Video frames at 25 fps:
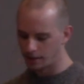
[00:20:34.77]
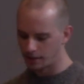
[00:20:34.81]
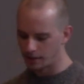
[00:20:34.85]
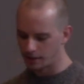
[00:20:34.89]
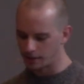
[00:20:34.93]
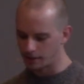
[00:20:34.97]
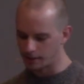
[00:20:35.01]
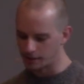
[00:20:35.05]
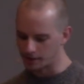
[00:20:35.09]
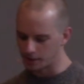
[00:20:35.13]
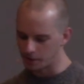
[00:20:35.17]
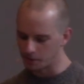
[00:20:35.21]

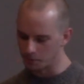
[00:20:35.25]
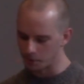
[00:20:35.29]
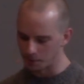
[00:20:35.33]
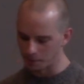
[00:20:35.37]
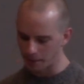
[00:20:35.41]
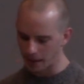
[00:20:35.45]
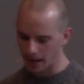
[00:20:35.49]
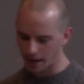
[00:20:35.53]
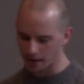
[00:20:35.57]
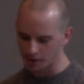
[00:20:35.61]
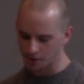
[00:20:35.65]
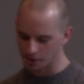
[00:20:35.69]
these human
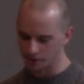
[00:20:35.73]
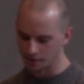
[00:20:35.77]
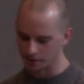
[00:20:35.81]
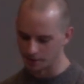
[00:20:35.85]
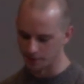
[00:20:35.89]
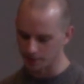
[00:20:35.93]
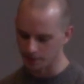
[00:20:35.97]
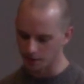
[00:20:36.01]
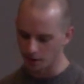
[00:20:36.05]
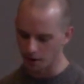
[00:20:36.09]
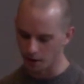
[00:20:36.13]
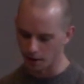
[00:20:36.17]

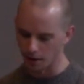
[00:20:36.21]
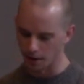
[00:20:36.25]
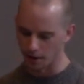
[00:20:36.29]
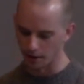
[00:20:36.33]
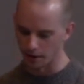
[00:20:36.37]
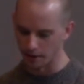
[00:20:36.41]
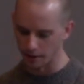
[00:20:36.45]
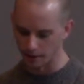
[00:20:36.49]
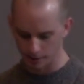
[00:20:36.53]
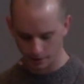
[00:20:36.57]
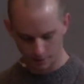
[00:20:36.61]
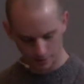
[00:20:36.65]
passions
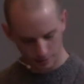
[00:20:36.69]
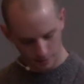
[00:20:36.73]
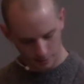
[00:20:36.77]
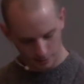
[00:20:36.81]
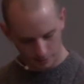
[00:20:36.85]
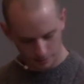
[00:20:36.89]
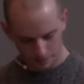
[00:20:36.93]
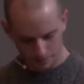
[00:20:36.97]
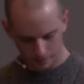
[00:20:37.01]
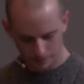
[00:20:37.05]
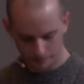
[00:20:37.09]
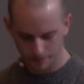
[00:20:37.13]
are
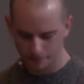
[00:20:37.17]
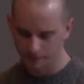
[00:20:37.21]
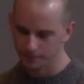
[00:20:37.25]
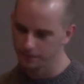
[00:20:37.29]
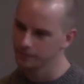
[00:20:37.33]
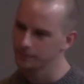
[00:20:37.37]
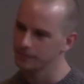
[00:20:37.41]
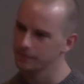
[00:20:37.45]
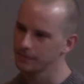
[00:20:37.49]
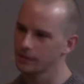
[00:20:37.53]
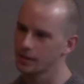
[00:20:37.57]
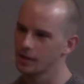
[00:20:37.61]

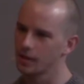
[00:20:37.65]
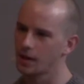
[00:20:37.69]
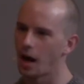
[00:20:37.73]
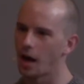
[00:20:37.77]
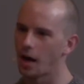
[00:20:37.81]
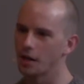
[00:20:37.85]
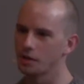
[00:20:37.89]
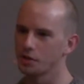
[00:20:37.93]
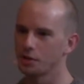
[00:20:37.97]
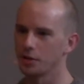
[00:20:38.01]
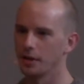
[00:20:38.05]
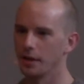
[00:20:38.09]

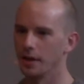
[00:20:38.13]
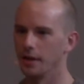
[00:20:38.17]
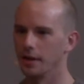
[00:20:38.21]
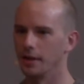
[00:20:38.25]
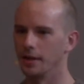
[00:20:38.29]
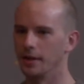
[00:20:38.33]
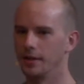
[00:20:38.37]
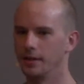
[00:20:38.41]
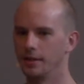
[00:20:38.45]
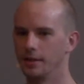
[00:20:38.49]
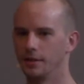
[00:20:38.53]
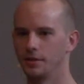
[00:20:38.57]

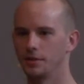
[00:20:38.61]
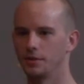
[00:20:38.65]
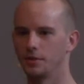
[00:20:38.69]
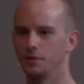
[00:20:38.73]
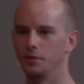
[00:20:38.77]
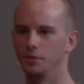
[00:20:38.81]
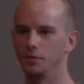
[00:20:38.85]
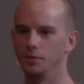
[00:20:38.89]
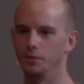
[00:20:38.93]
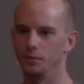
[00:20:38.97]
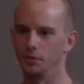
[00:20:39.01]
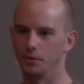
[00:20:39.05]
contrary
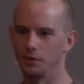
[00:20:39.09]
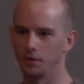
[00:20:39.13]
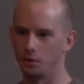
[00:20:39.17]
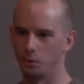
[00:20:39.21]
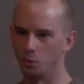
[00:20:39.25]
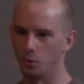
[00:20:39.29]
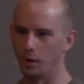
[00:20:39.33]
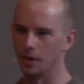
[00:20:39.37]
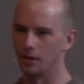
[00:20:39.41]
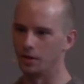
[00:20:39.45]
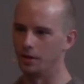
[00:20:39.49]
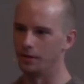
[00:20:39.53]
to the
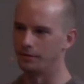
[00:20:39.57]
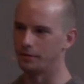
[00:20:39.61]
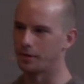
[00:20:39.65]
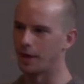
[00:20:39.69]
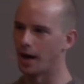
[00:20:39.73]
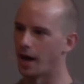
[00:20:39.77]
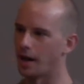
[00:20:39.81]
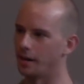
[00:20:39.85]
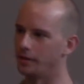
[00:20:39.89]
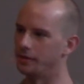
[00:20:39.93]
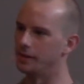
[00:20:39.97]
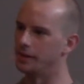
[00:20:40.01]
will of
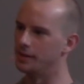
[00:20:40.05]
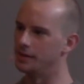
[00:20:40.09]
God.